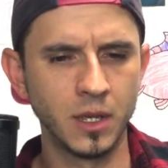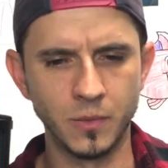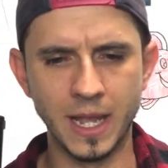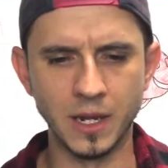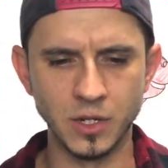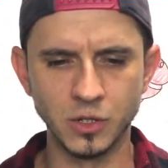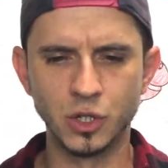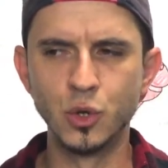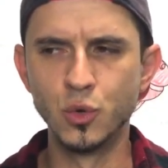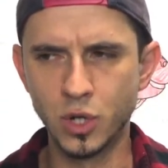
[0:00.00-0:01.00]
We had
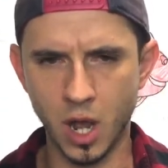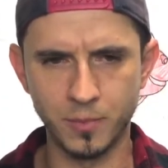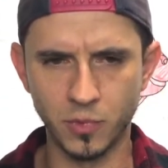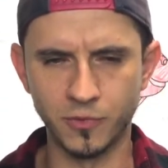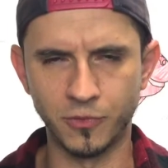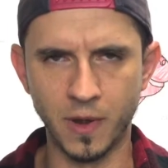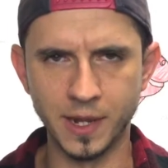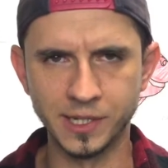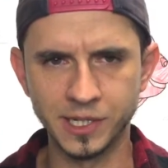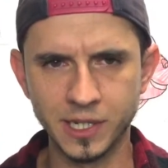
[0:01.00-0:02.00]
2 couple
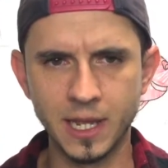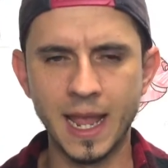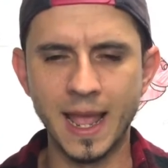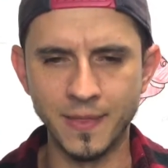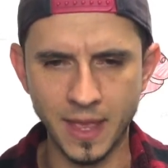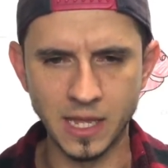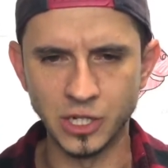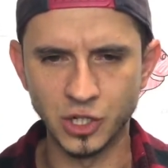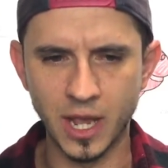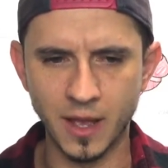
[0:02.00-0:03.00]
friends, and they
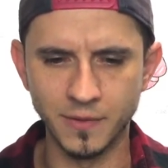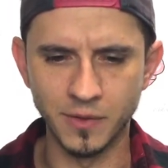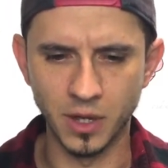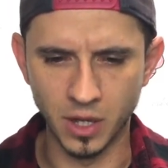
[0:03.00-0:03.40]
each have